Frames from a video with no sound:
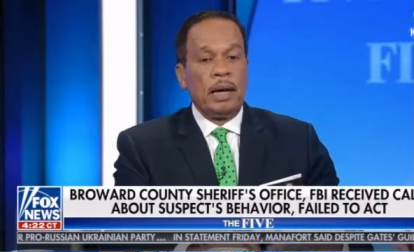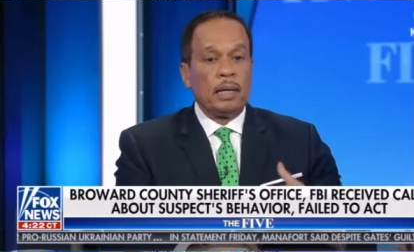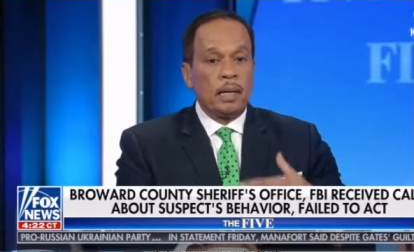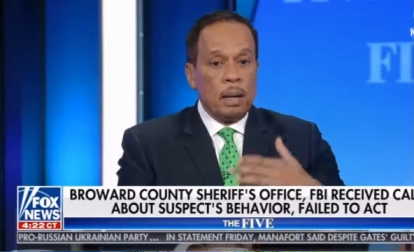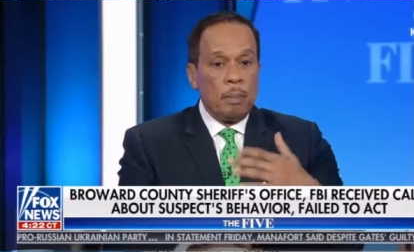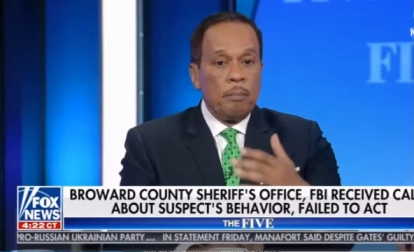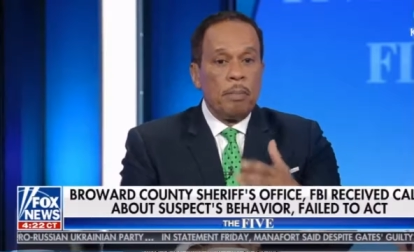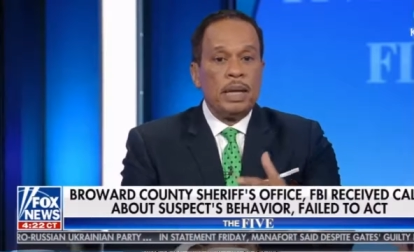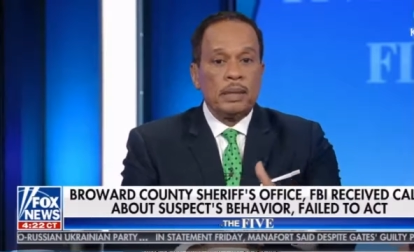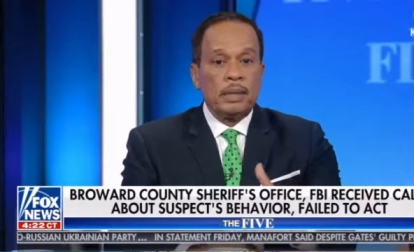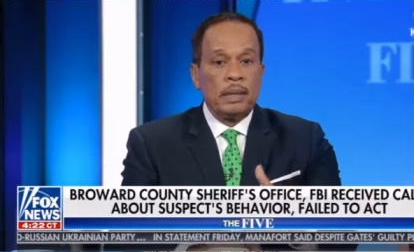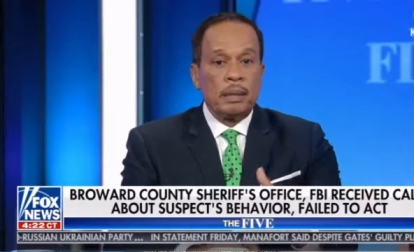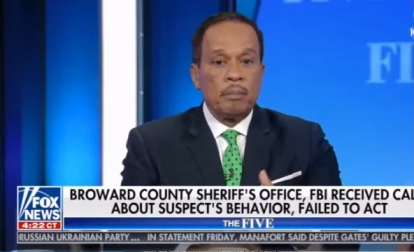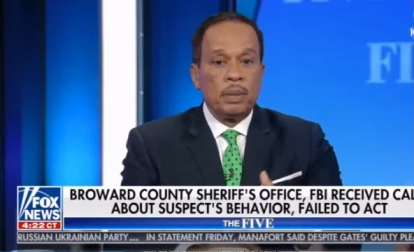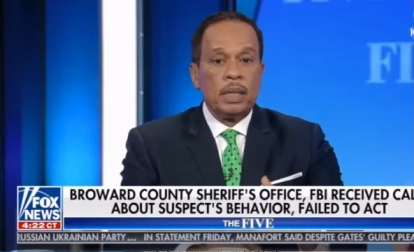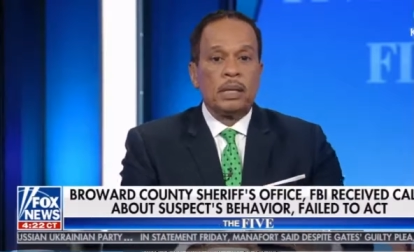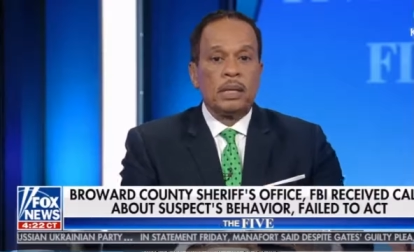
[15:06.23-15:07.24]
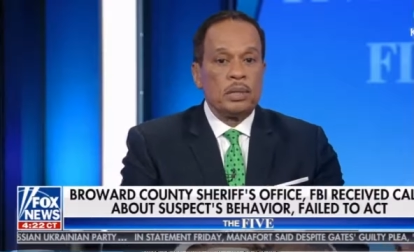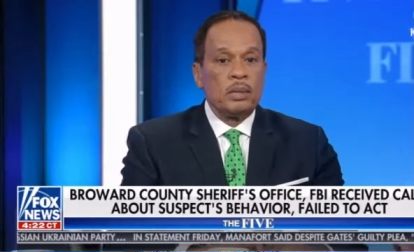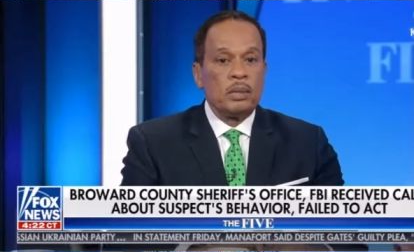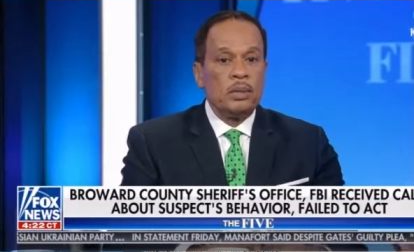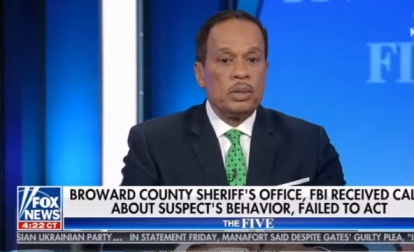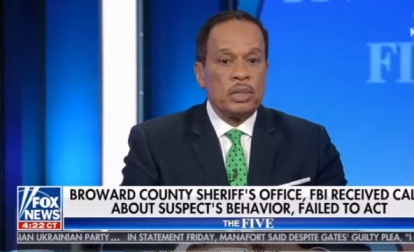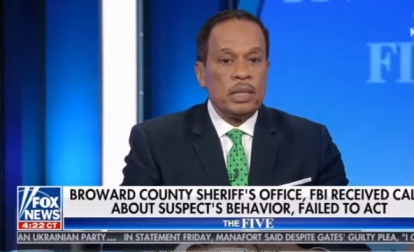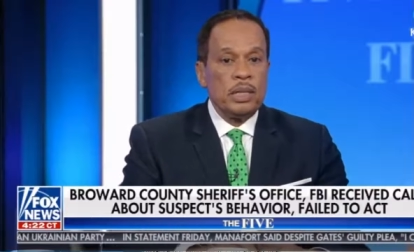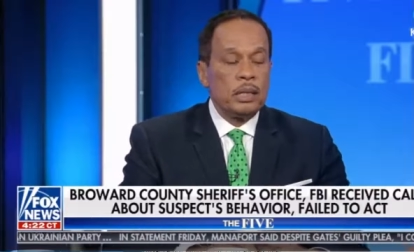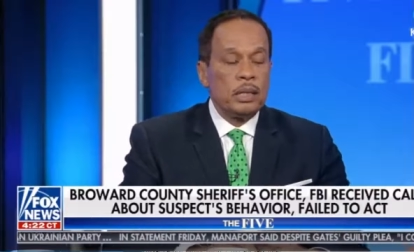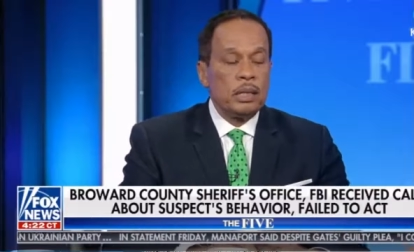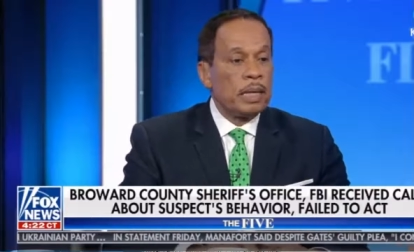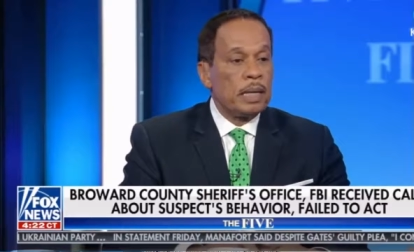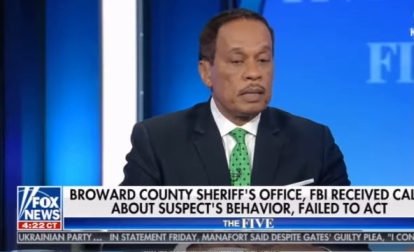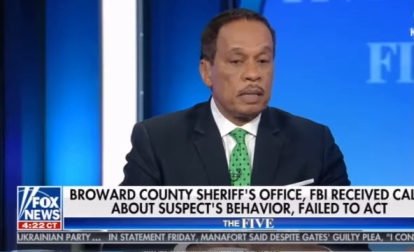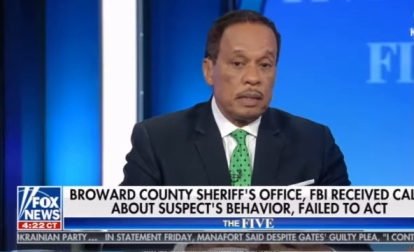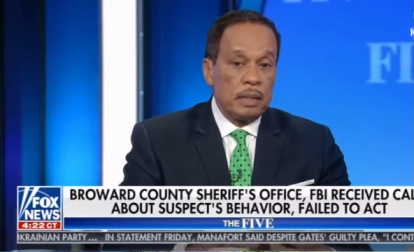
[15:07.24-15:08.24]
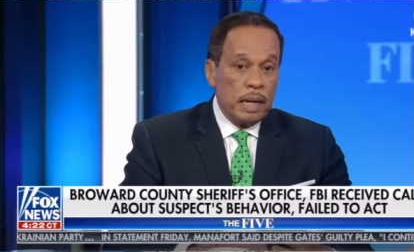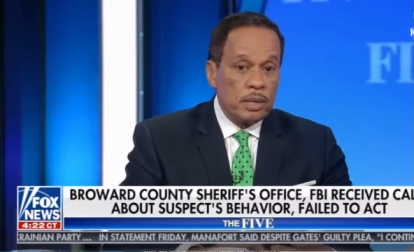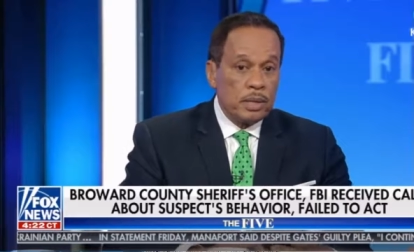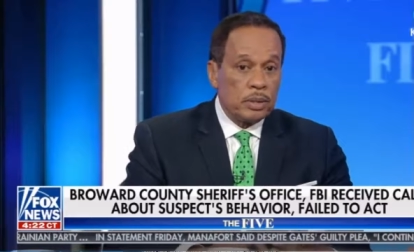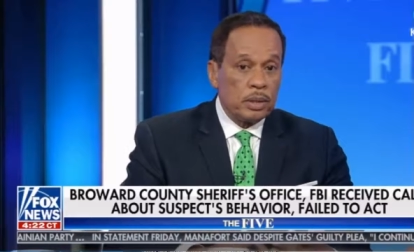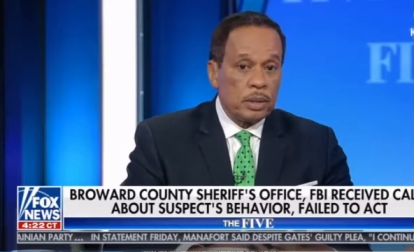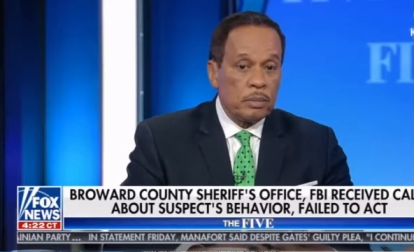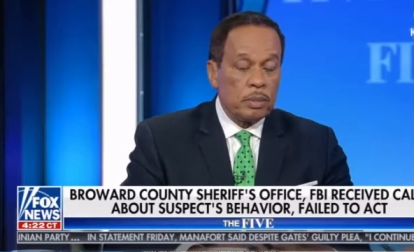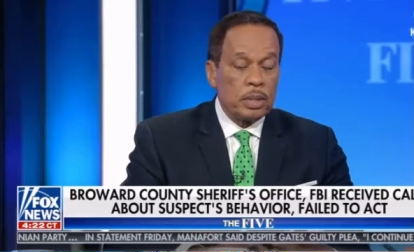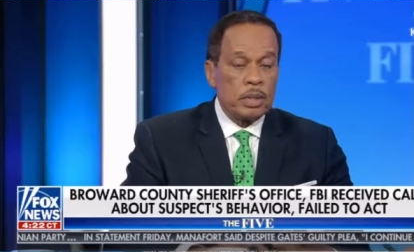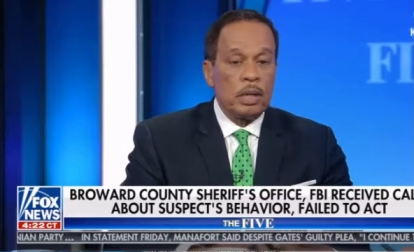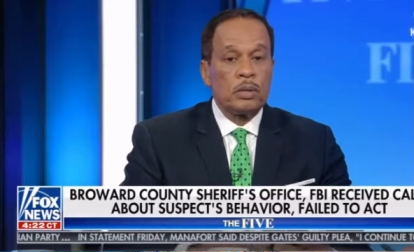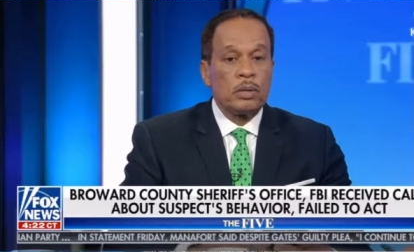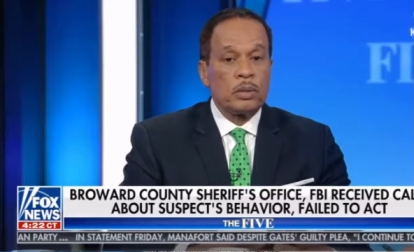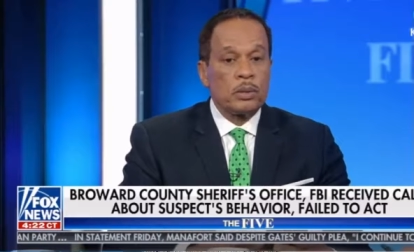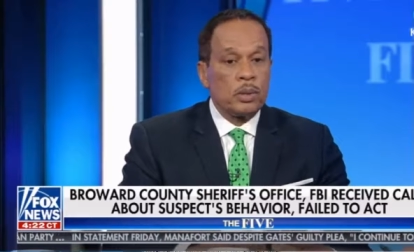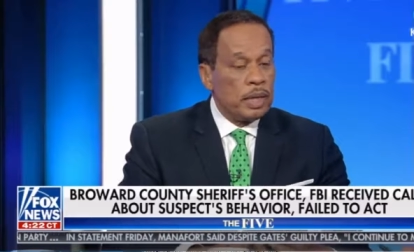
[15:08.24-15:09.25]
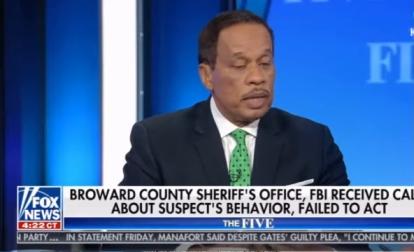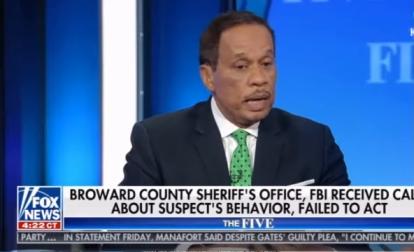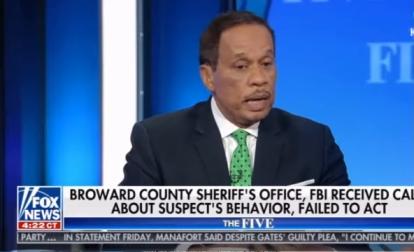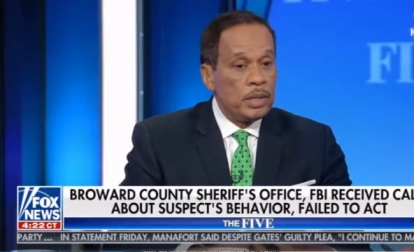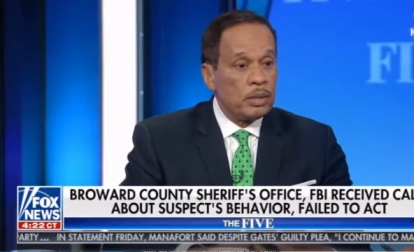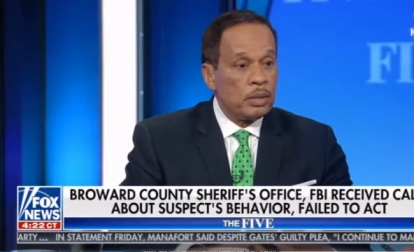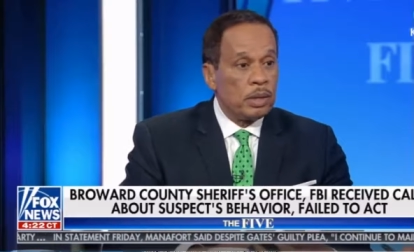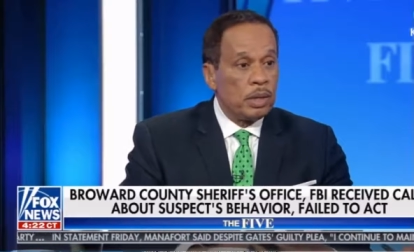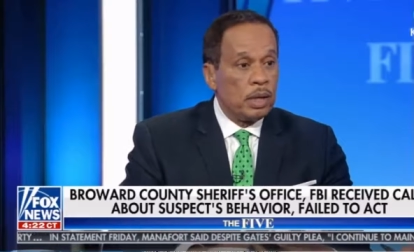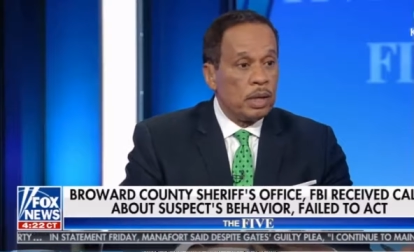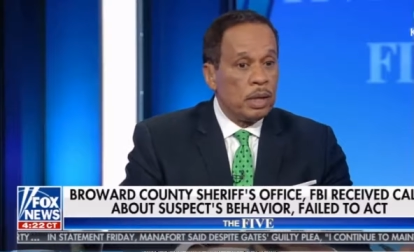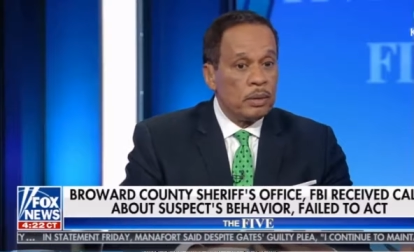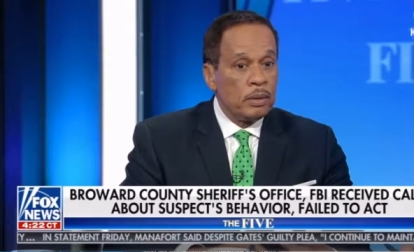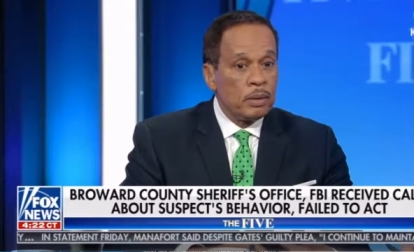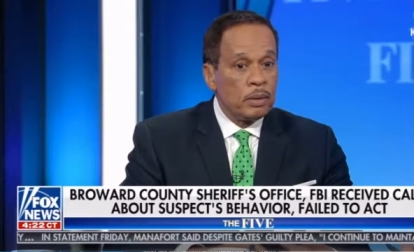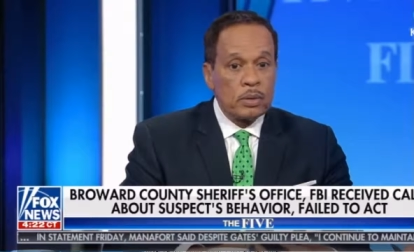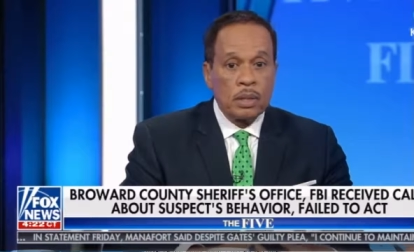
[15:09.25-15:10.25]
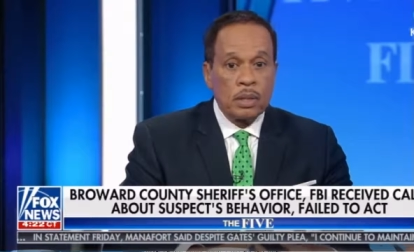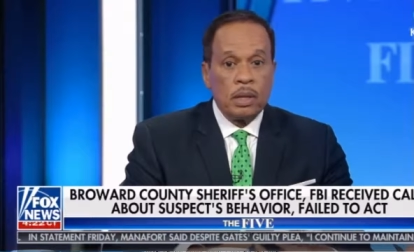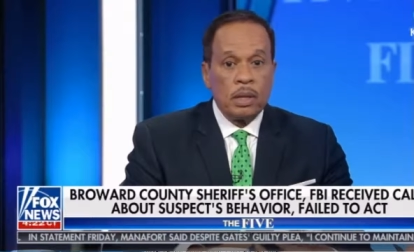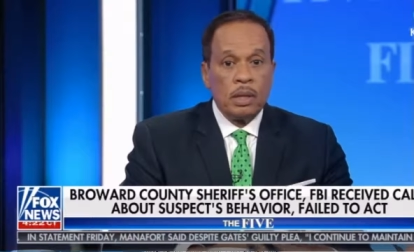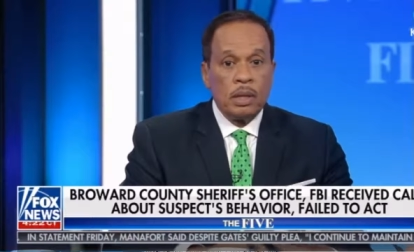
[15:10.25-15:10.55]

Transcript: and commit them because you see them as a danger to themselves or a danger to others.